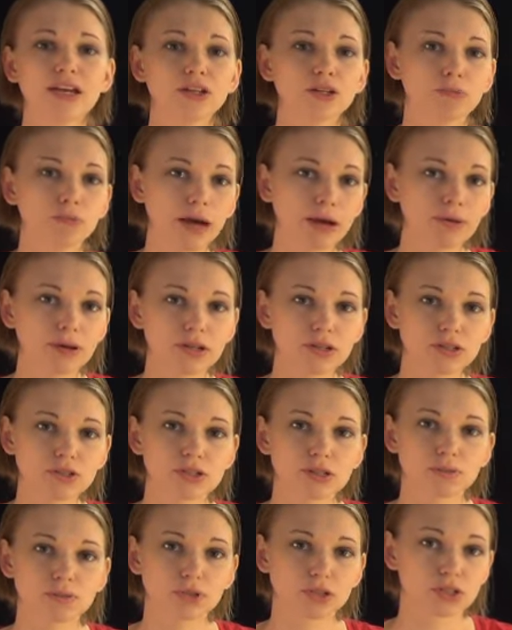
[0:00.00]
You might want to do
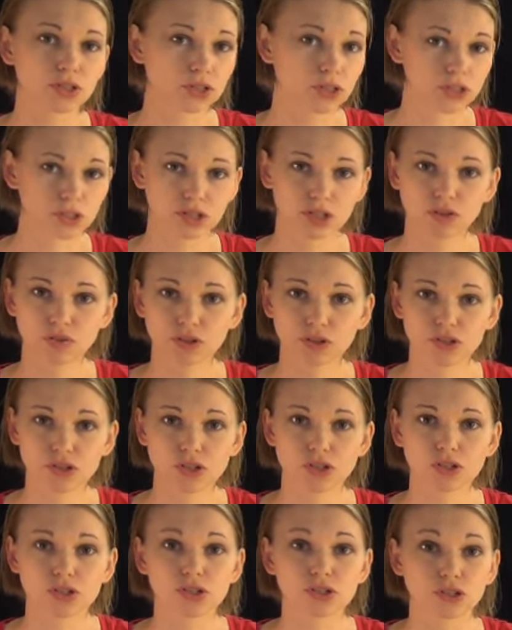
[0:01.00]
some just different
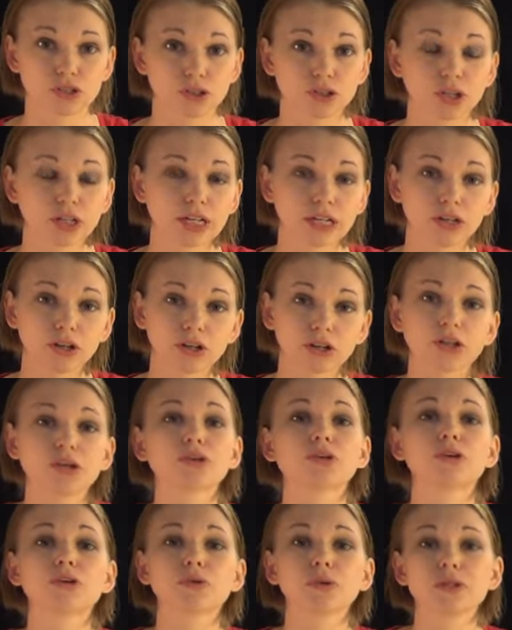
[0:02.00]
searches or look in your
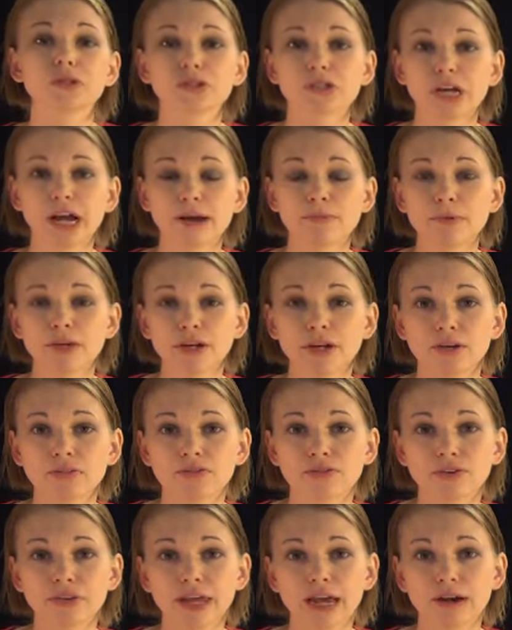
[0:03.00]
local quilt shop
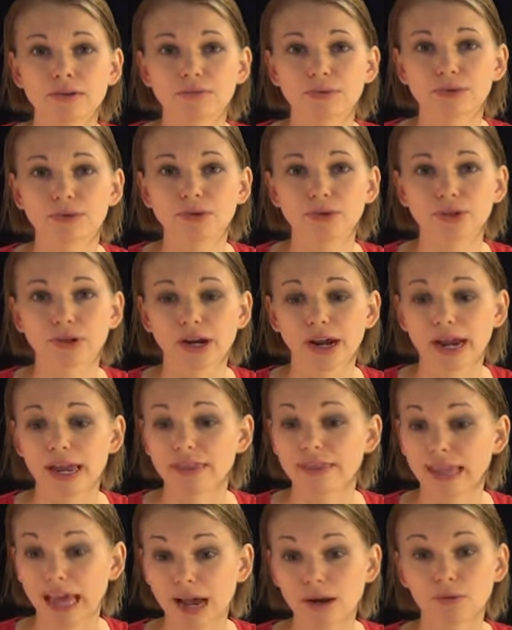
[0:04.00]
for that ruler,
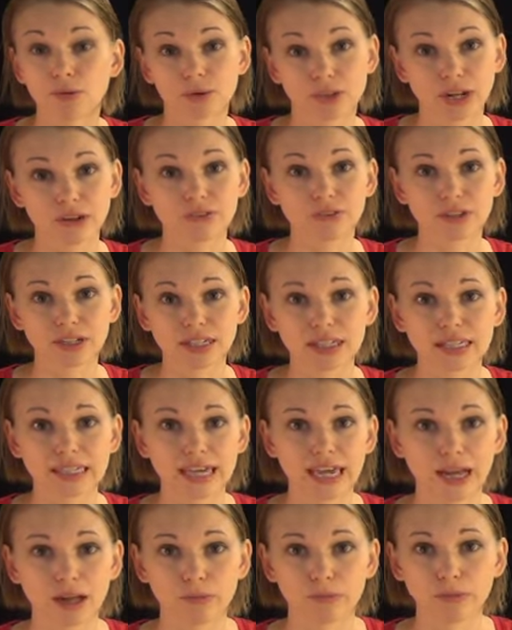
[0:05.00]
and that will definitely
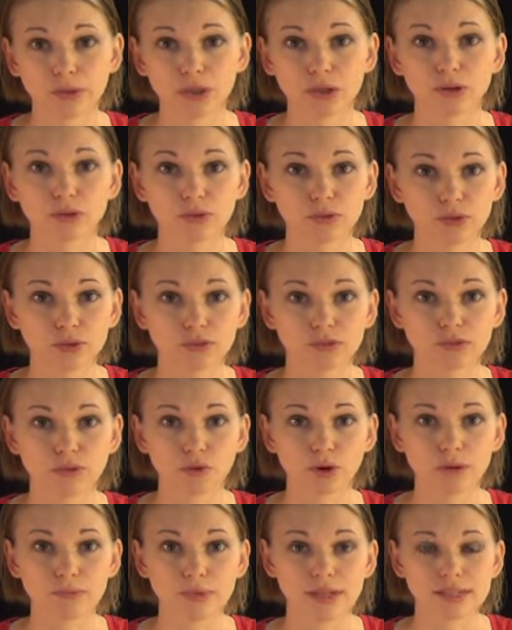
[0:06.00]
help you
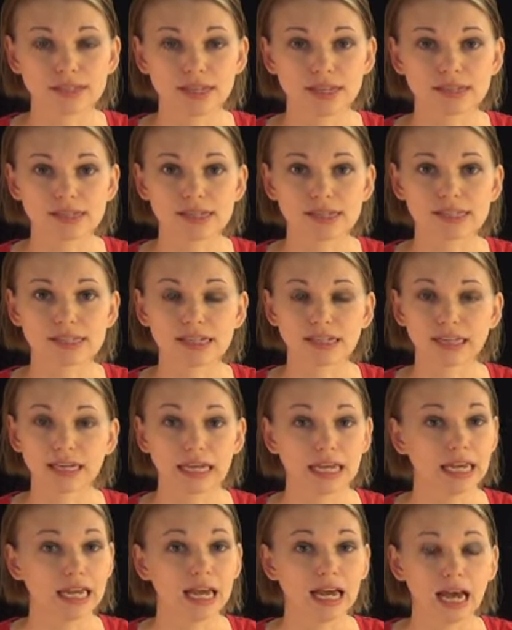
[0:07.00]
form this
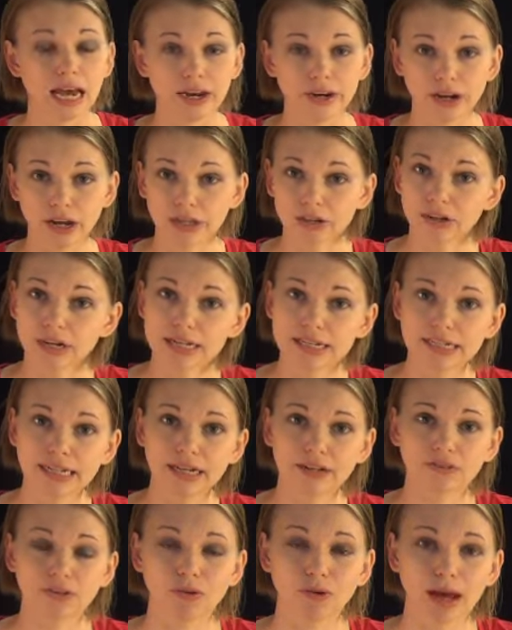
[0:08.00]
consistently. Another
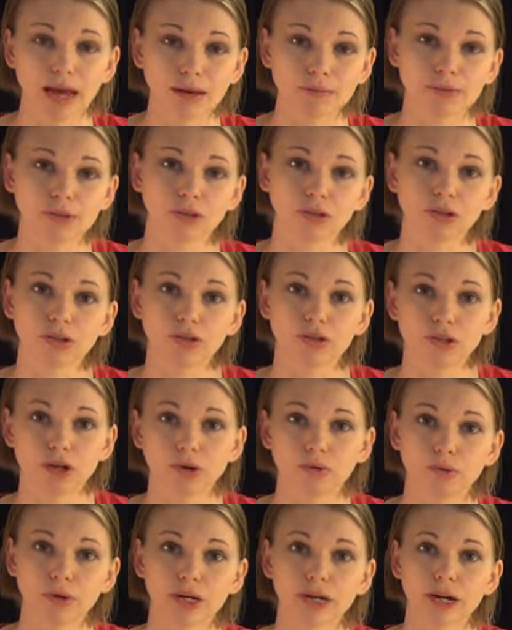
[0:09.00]
idea, if you absolutely
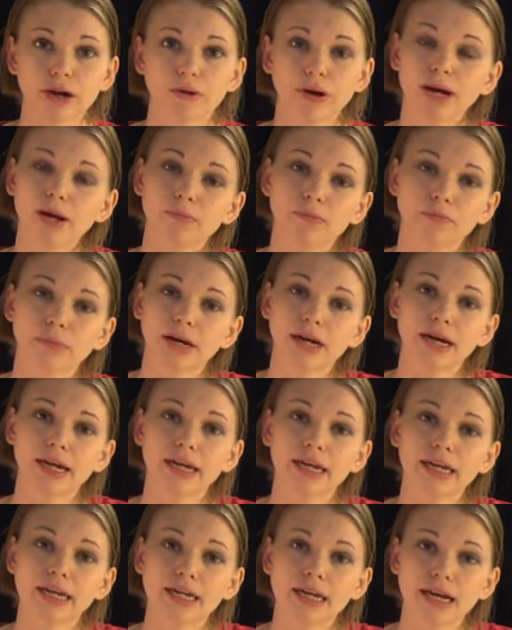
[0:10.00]
don't want to go out and
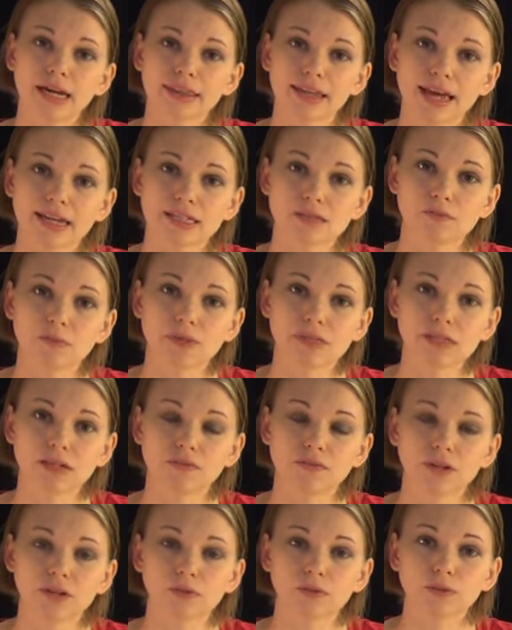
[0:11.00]
buy that
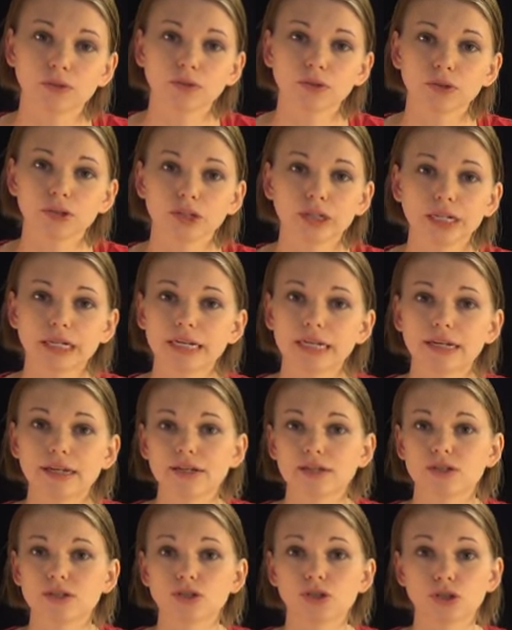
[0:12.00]
specific ruler,
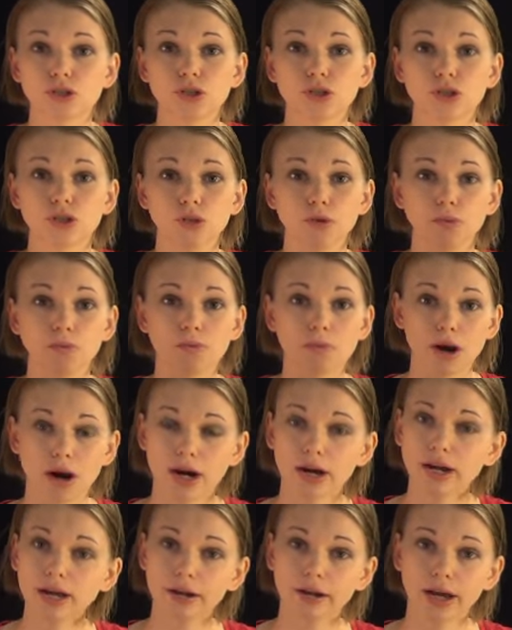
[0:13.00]
is to
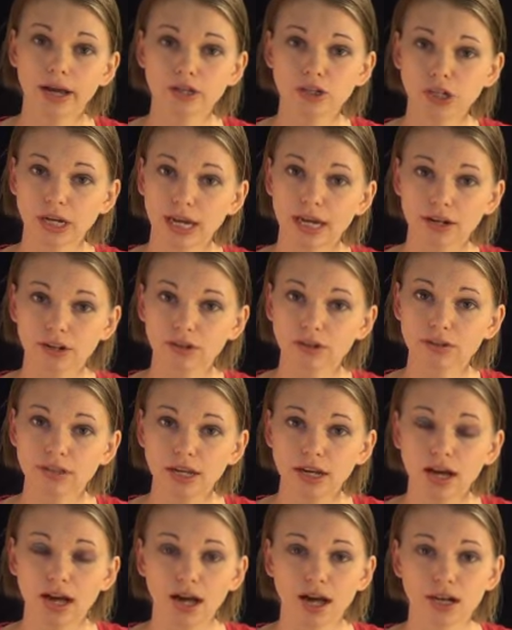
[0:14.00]
mark a channel
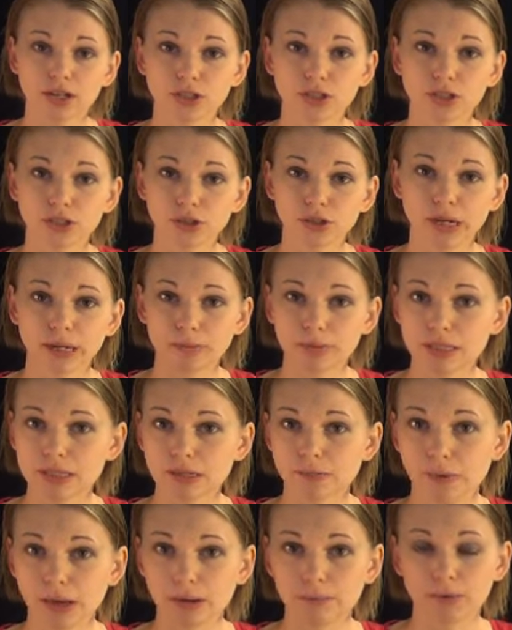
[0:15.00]
onto a
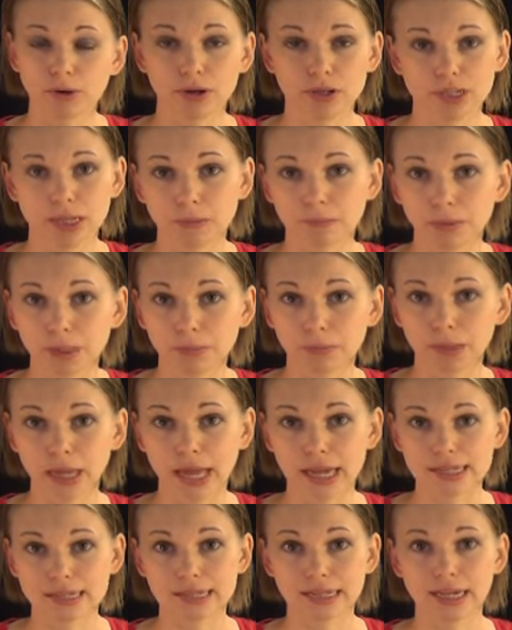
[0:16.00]
piece of paper or template
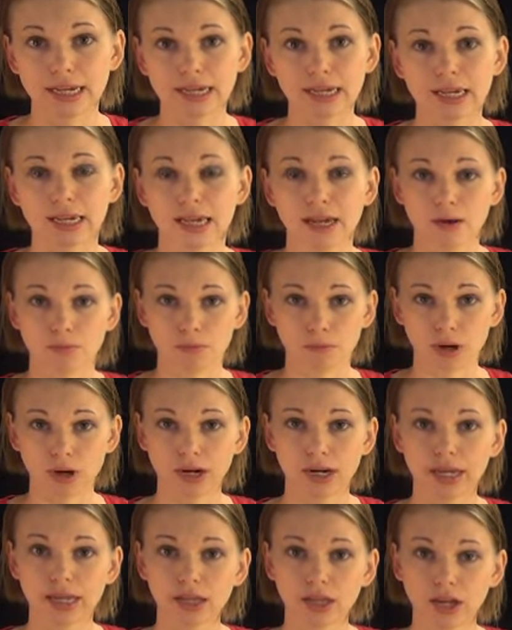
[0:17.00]
plastic,
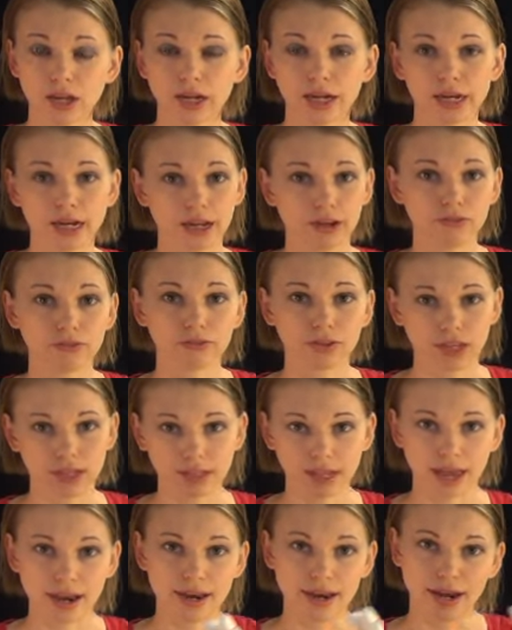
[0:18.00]
mark it long enough,
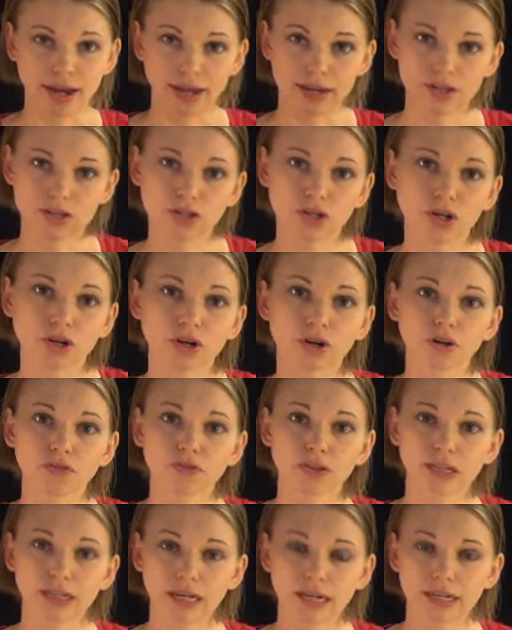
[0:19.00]
get that nice
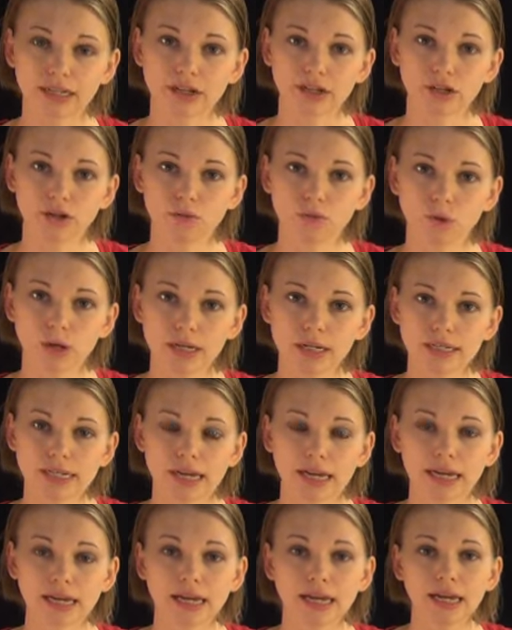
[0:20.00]
curving line that you're
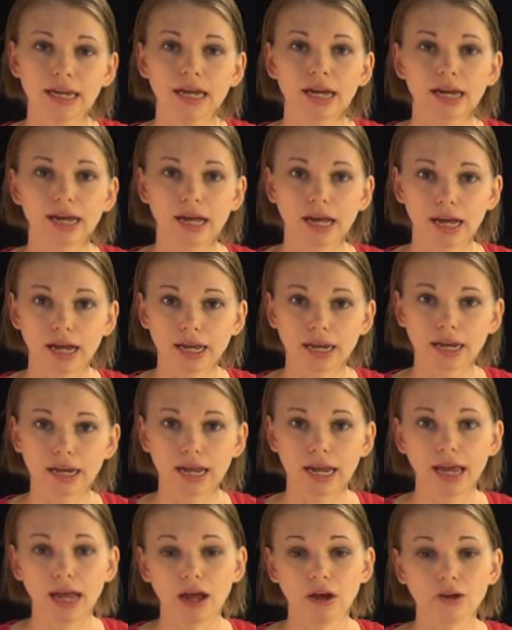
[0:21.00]
wanting, cut it
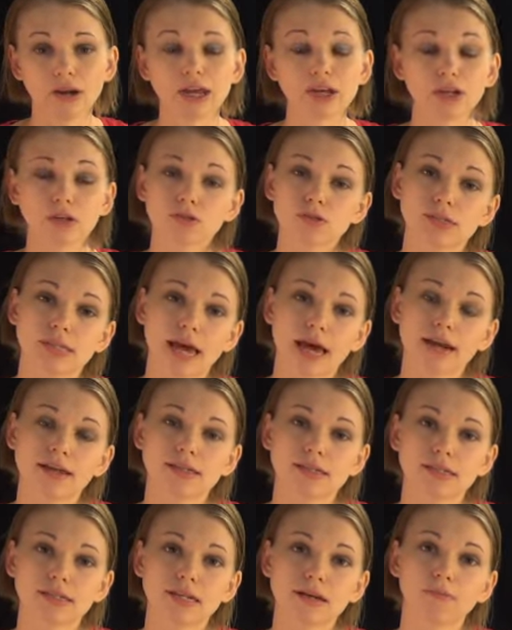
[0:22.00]
out, and use that
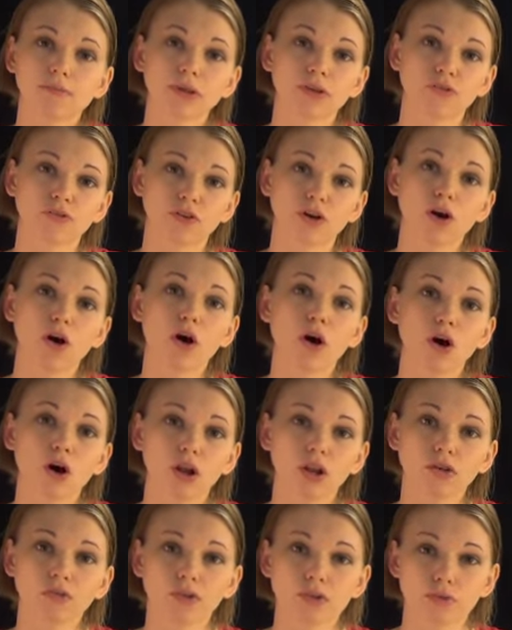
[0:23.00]
as the template for
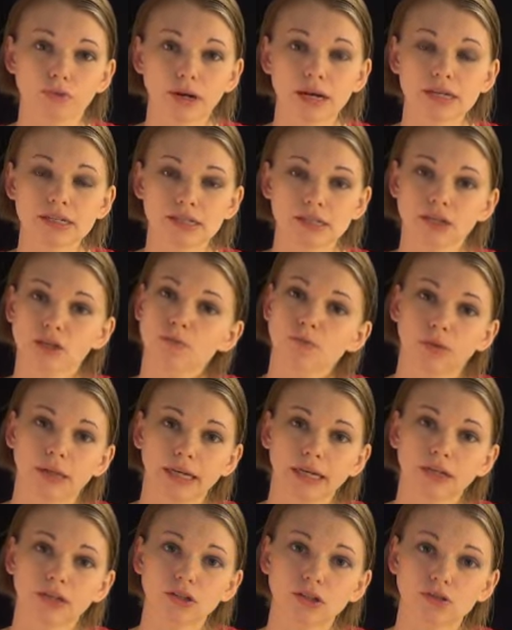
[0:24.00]
all of the rays that you
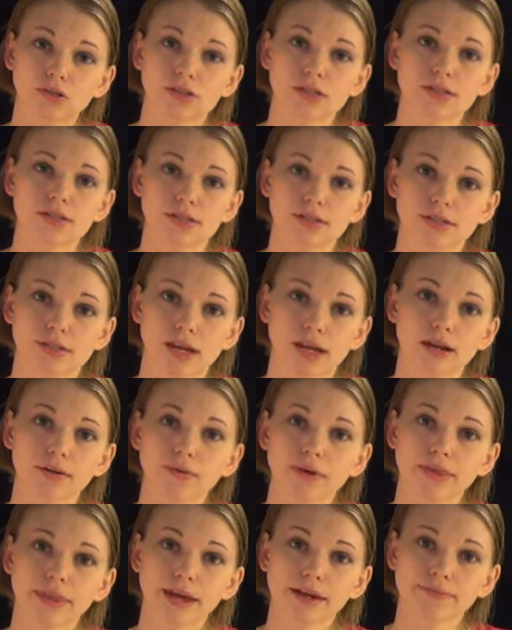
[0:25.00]
plan to use this
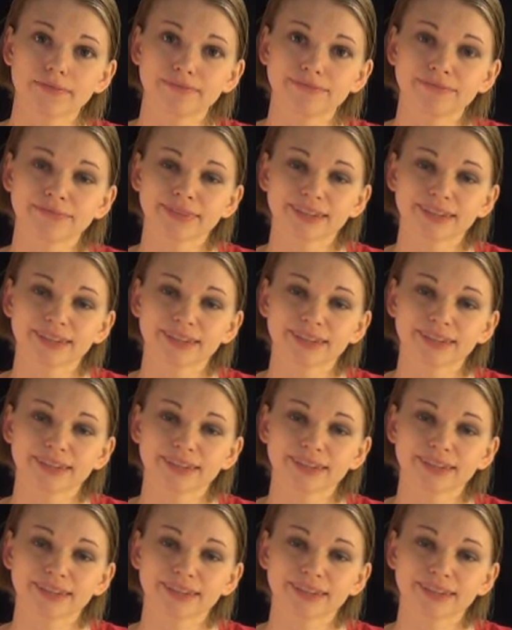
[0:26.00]
design within.